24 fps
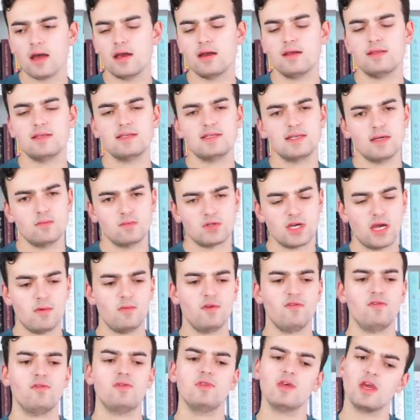And at the same time,
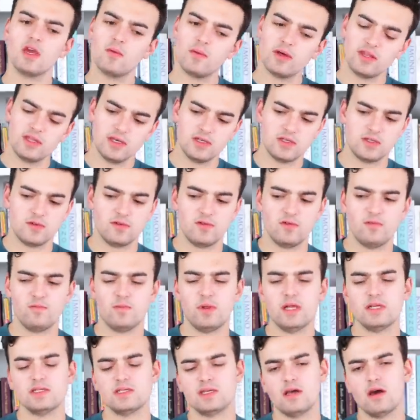if you think about the history of
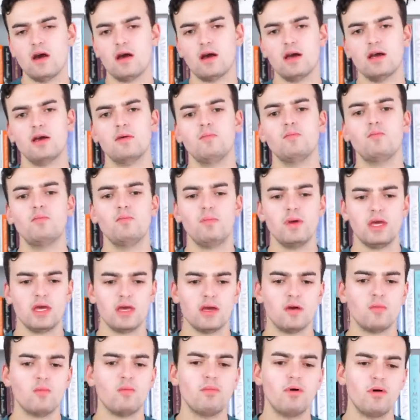Balenciaga,
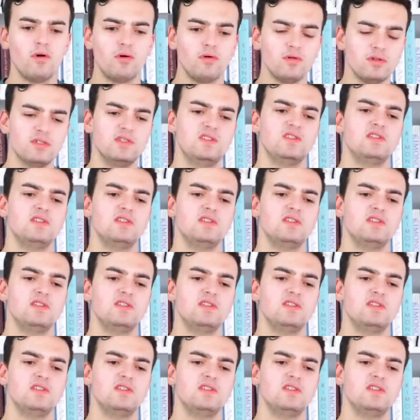big, bold